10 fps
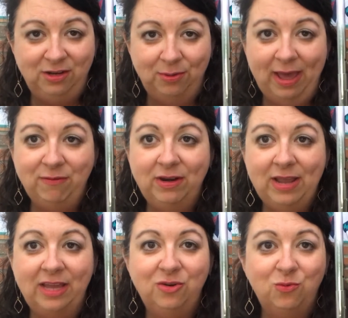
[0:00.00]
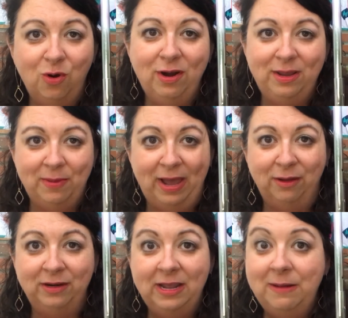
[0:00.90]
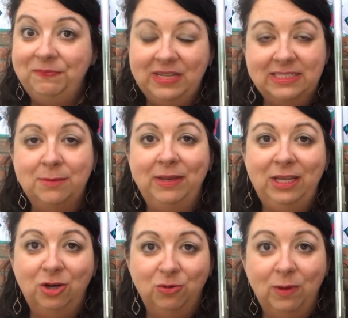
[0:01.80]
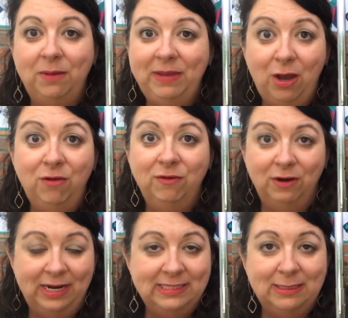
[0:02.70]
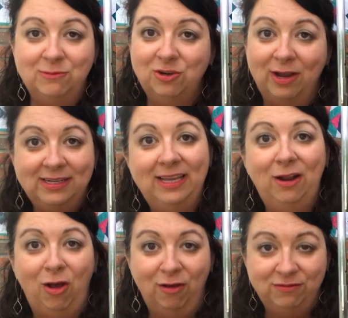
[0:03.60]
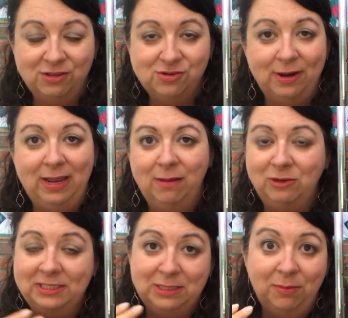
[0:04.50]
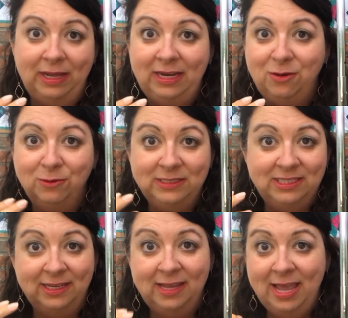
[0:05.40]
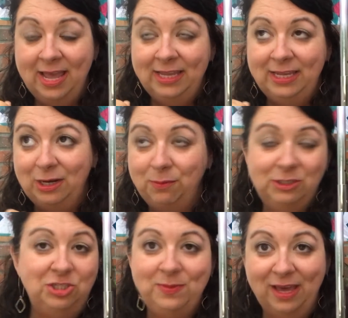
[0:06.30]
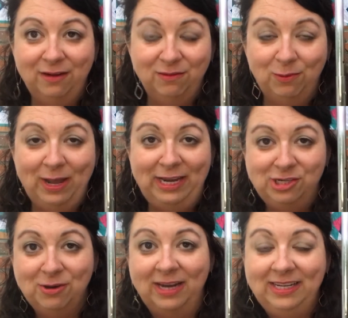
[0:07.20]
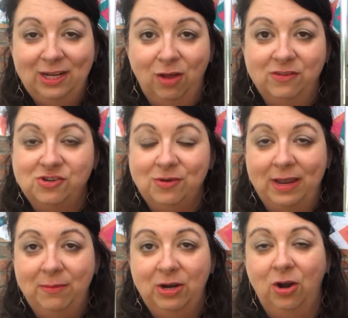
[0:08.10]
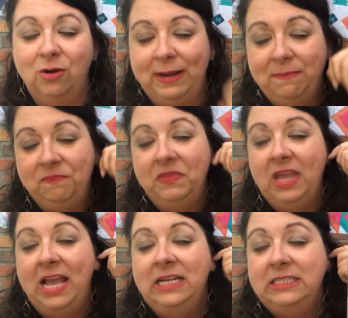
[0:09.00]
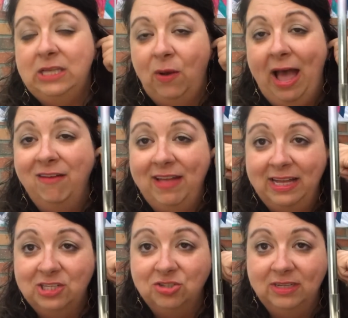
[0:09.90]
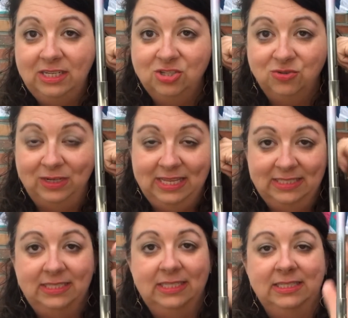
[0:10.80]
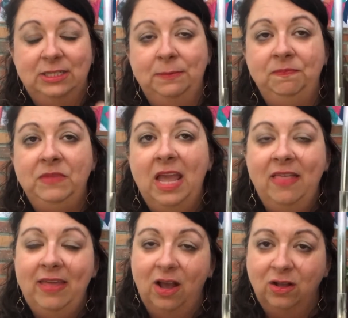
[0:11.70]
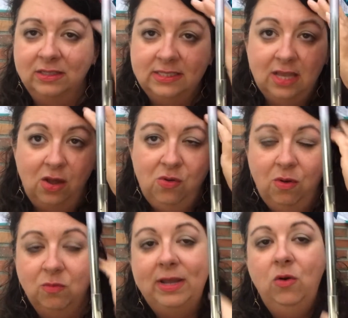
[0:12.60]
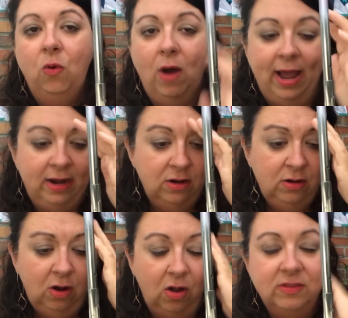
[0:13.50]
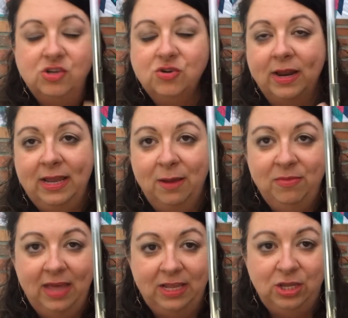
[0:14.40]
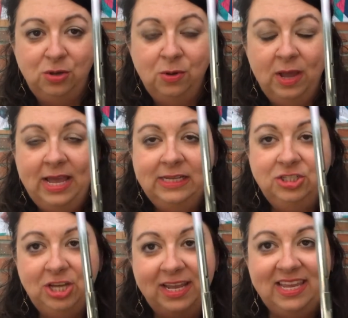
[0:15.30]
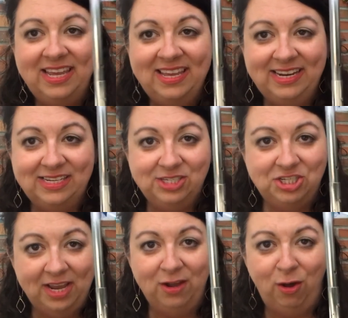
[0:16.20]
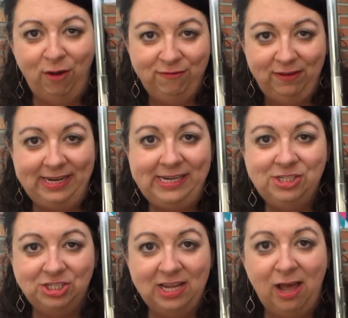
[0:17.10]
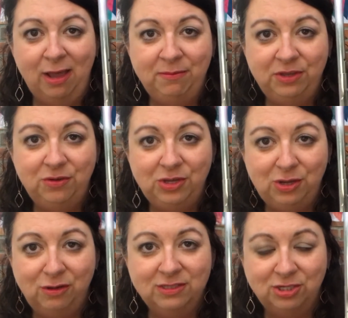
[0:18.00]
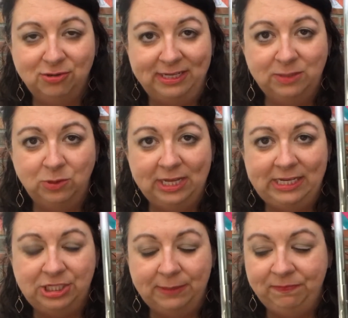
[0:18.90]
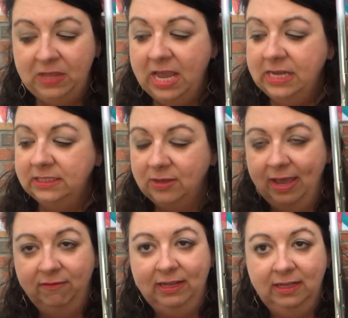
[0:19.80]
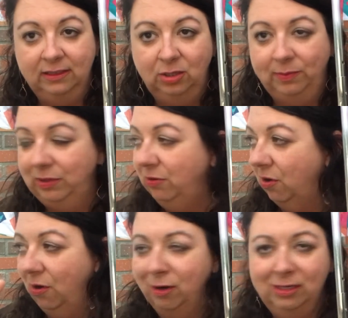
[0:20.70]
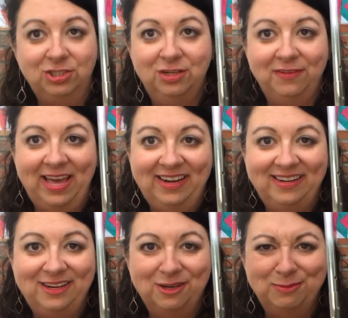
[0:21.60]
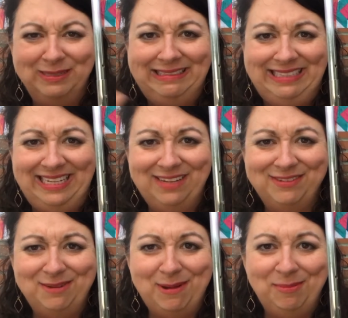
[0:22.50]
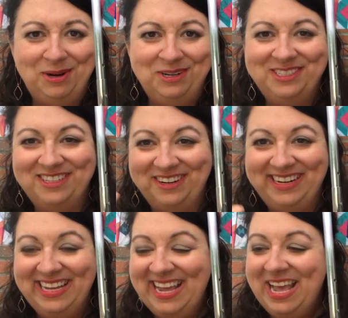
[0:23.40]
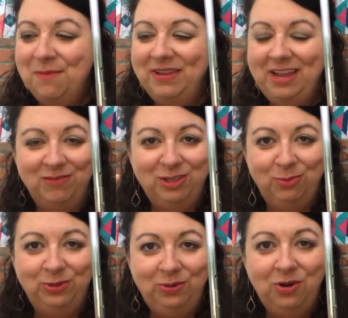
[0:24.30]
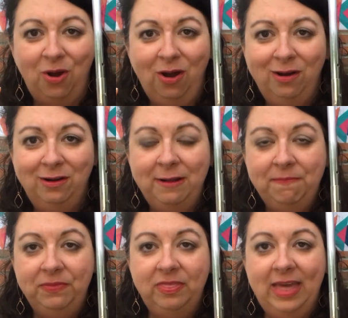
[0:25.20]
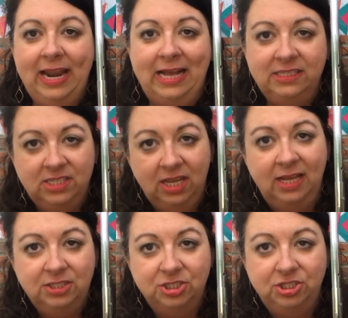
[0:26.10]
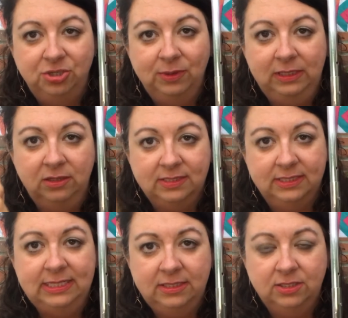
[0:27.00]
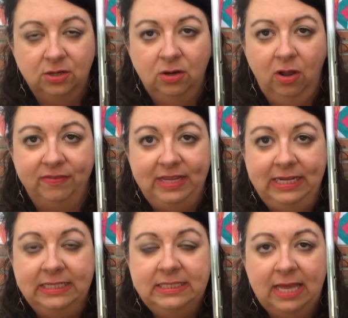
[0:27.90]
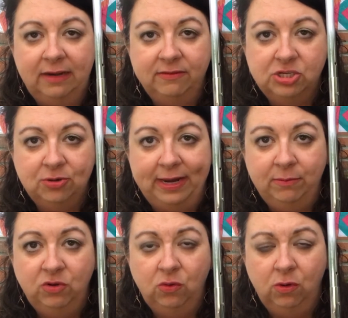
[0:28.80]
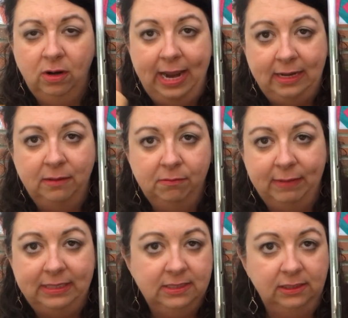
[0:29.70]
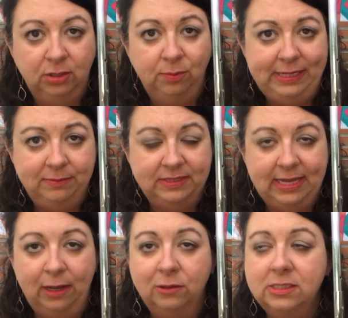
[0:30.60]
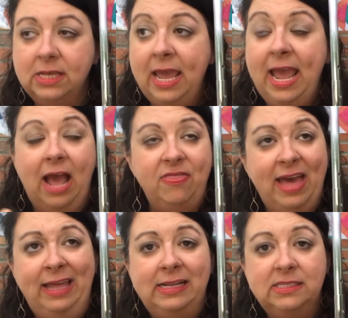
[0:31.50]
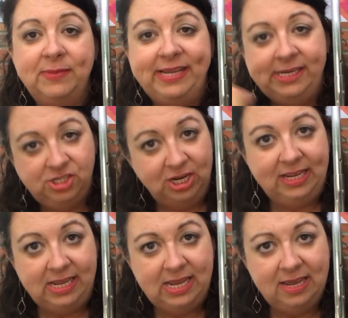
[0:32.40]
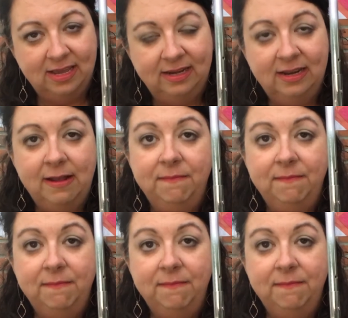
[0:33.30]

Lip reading: You haven't had to worry about, is somebody going to run me over as I'm trying to get off the tram, or somebody going to, push me out of the way trying to get on the tram in a hurry. So I've actually enjoyed that system. They also require on the tram that you check in and check off each time you use the transportation. So I have like a little blue card. I should have had it here, but I left it in my purse, sorry. But you have a little blue card that I touch to a little sensor on the inside of the tram door, and it makes a little beep sound. And that is me checking in.